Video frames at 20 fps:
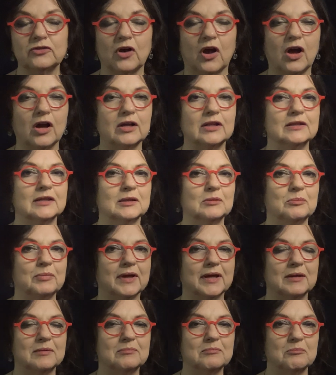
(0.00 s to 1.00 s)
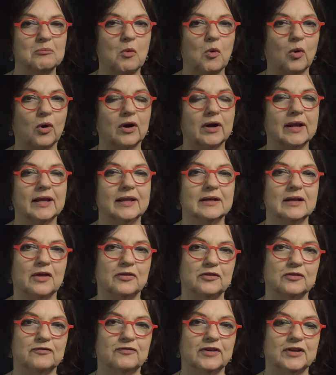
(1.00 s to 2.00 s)
talk a little bit more in
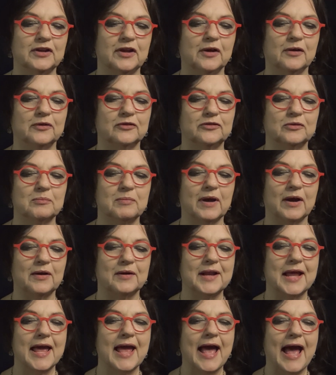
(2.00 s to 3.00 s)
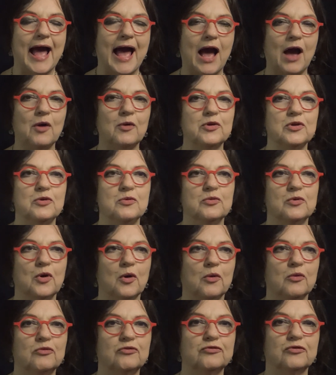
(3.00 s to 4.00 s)
other videos about how you
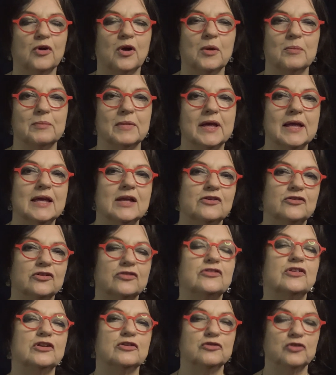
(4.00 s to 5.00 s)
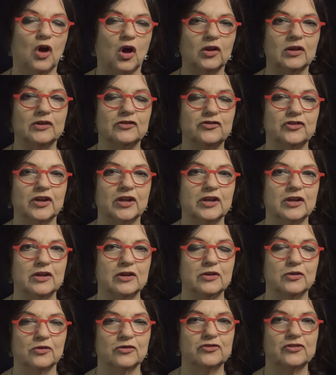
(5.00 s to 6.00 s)
go from just acknowledging
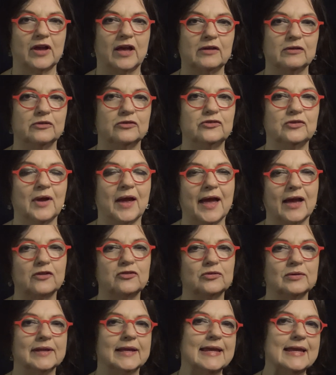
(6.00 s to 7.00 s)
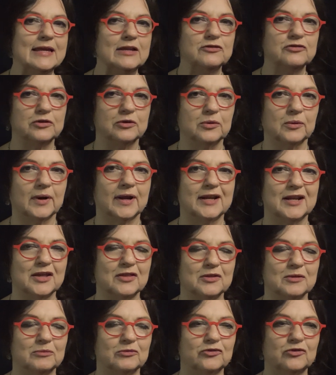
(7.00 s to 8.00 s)
your shadows to actually integrating
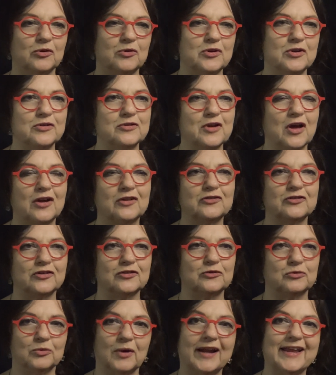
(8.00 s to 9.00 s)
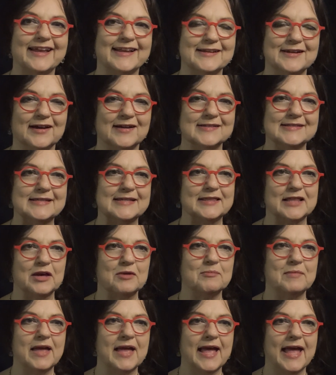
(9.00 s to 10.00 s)
them, so you're not just recognizing
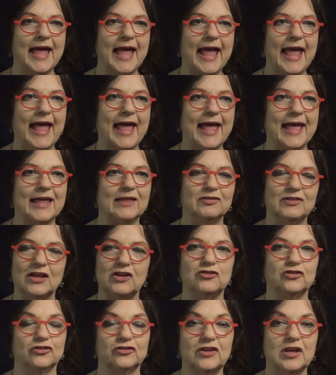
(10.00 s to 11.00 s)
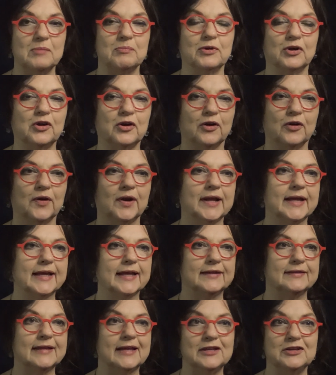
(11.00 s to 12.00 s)
them and they just keep occurring
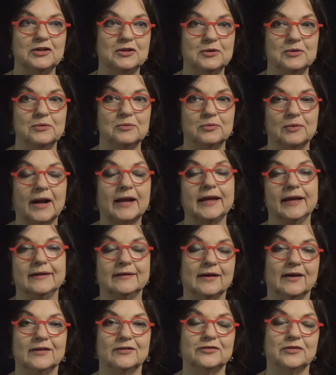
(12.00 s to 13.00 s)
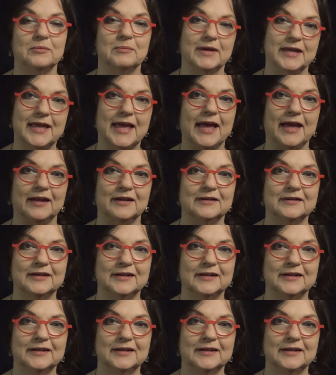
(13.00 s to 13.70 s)
and then you recognize them again.